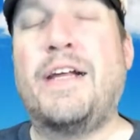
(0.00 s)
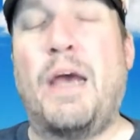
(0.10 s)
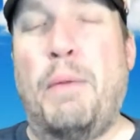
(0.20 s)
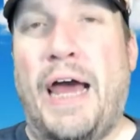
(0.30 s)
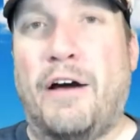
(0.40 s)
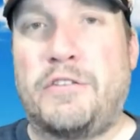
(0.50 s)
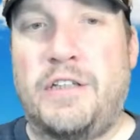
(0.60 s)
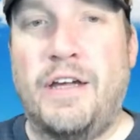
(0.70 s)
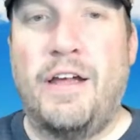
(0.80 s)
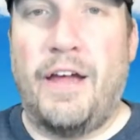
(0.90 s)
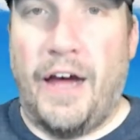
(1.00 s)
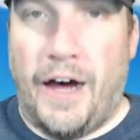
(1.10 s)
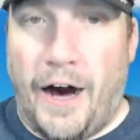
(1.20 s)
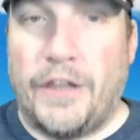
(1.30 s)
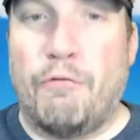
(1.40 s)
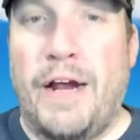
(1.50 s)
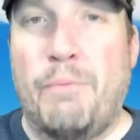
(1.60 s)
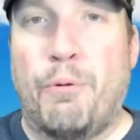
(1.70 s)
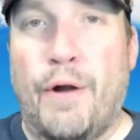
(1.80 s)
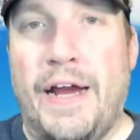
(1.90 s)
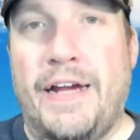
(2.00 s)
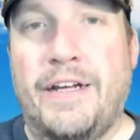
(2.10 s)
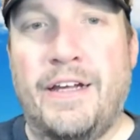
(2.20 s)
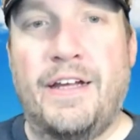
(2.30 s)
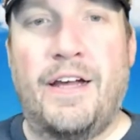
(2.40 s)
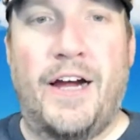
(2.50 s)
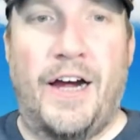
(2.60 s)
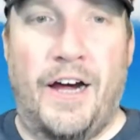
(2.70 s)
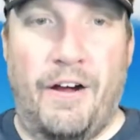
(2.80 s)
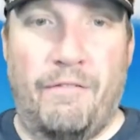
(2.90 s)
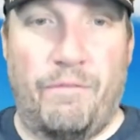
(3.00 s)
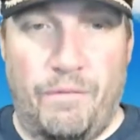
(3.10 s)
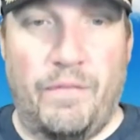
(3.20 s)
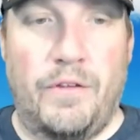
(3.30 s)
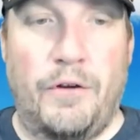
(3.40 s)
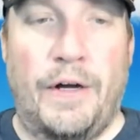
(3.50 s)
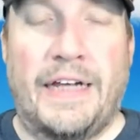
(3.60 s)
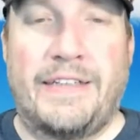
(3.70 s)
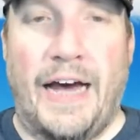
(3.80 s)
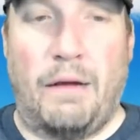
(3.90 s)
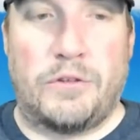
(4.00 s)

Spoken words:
coming out on the Raid Parade during that time.